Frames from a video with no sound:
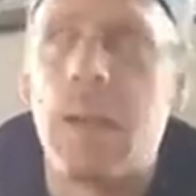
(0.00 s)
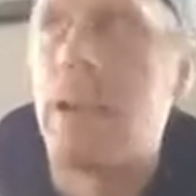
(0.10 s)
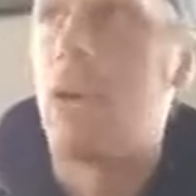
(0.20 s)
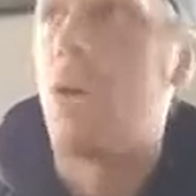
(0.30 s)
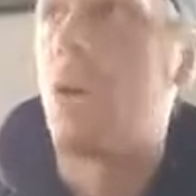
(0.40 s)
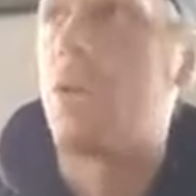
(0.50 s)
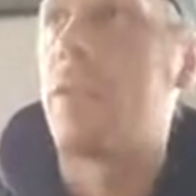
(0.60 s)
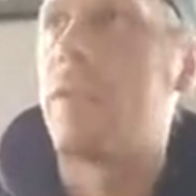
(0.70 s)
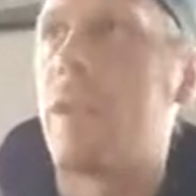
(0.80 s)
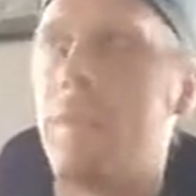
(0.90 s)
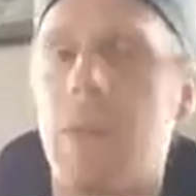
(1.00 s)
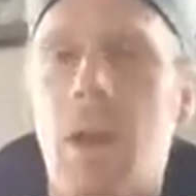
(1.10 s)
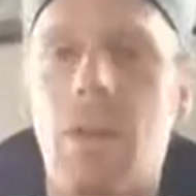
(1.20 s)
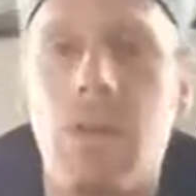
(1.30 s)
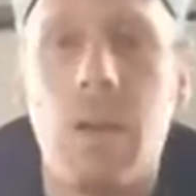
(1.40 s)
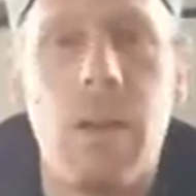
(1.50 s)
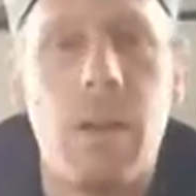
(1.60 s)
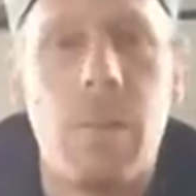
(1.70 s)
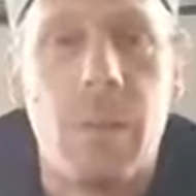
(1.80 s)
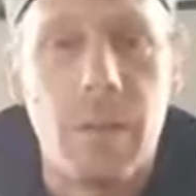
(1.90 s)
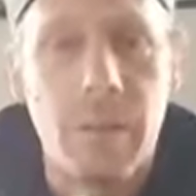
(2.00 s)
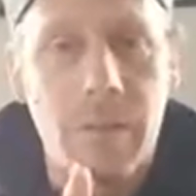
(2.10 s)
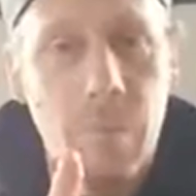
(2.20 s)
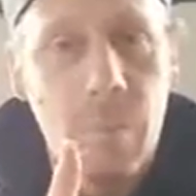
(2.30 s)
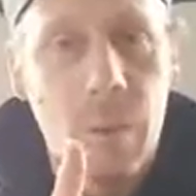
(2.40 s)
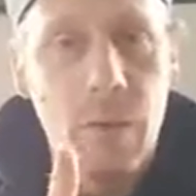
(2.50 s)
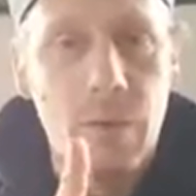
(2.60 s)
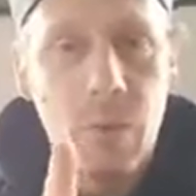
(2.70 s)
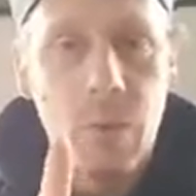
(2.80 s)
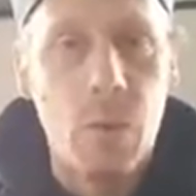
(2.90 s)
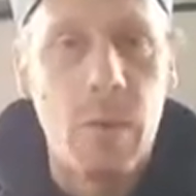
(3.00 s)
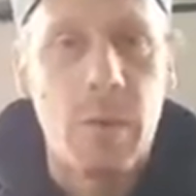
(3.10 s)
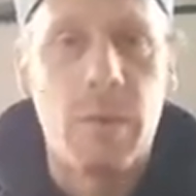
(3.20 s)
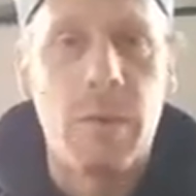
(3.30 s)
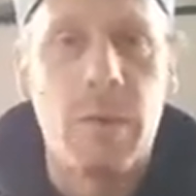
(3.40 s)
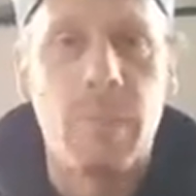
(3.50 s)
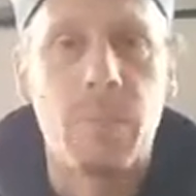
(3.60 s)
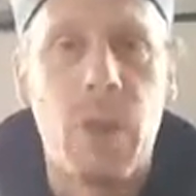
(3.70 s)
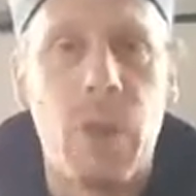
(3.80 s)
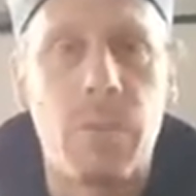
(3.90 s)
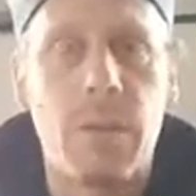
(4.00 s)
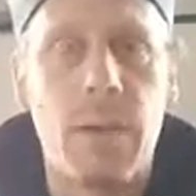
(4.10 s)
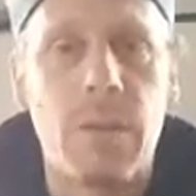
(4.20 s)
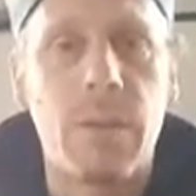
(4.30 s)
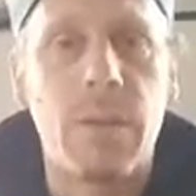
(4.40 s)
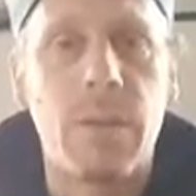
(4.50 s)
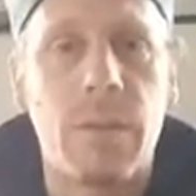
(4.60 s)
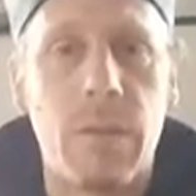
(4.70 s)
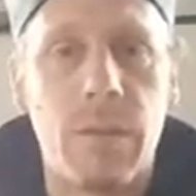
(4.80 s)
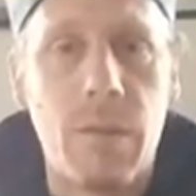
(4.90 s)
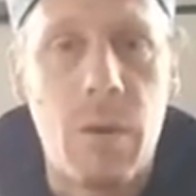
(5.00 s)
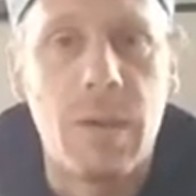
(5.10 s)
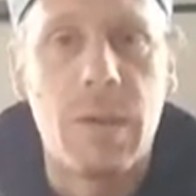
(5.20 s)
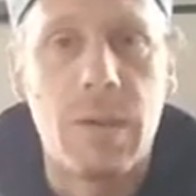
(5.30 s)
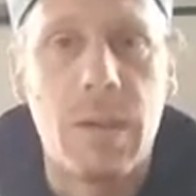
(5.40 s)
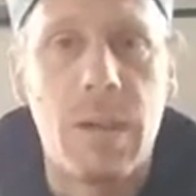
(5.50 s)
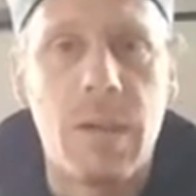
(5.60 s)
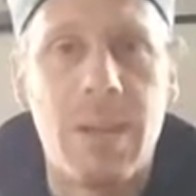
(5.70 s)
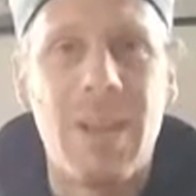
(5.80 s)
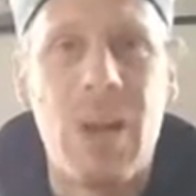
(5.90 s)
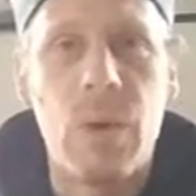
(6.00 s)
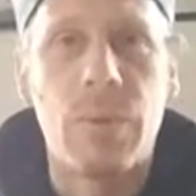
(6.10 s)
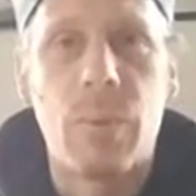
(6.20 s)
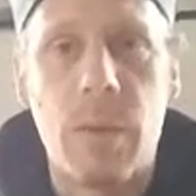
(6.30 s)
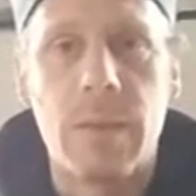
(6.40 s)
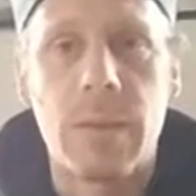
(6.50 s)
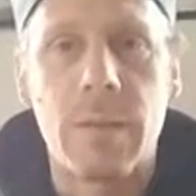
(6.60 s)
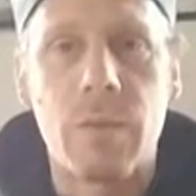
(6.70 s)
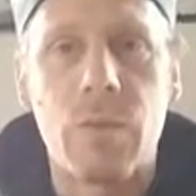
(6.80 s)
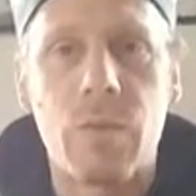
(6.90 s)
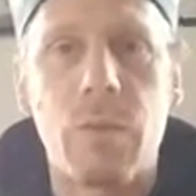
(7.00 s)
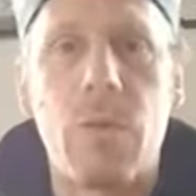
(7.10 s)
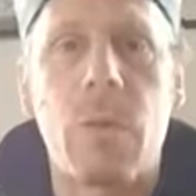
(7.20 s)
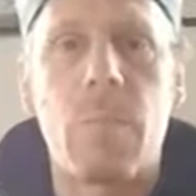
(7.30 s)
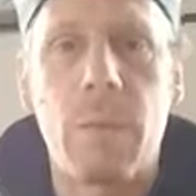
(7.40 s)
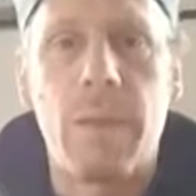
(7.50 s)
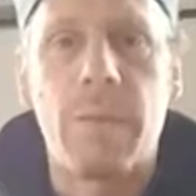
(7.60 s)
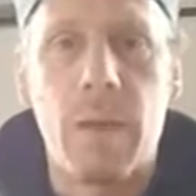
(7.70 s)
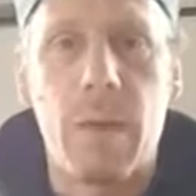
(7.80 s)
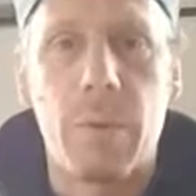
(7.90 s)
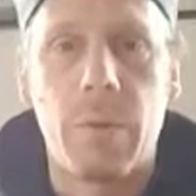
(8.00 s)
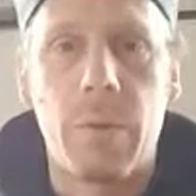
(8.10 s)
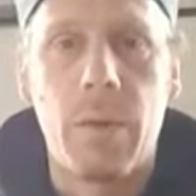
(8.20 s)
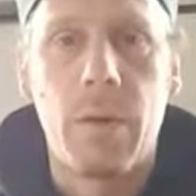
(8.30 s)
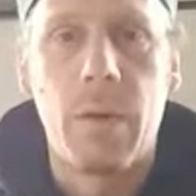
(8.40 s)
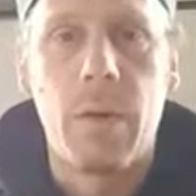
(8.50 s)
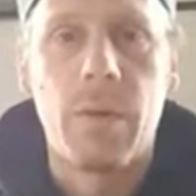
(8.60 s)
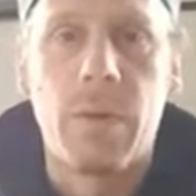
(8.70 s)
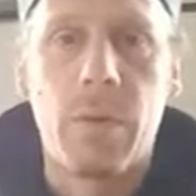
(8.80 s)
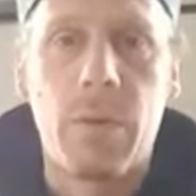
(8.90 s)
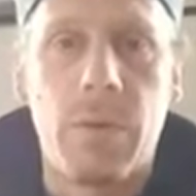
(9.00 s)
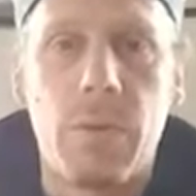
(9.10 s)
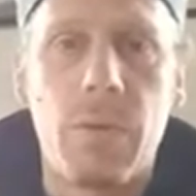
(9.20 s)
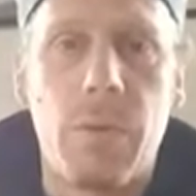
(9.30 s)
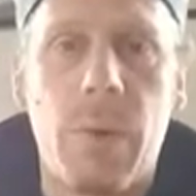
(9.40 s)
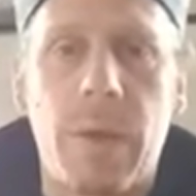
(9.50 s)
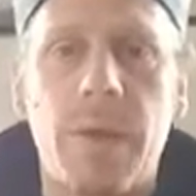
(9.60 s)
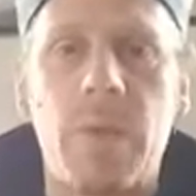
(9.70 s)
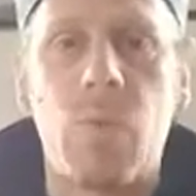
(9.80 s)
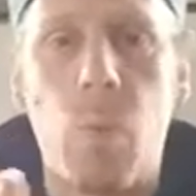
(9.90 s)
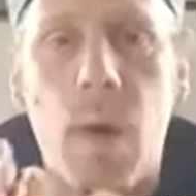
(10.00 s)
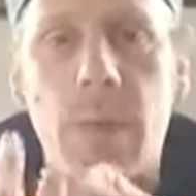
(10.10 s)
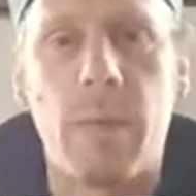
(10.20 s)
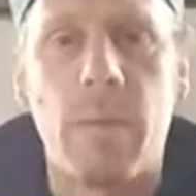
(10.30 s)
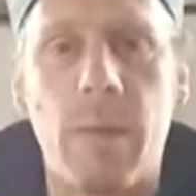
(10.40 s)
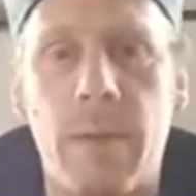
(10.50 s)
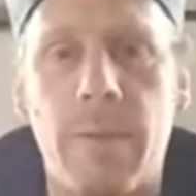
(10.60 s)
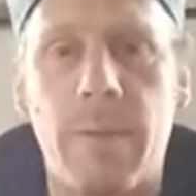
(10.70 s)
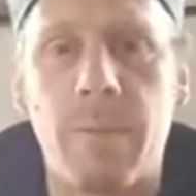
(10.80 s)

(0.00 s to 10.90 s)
They're all on the same Dao. But it's important to know one thing. Dao Fa, the Daoist skills, the Daoist practice, should not mix up. So if you practice one thing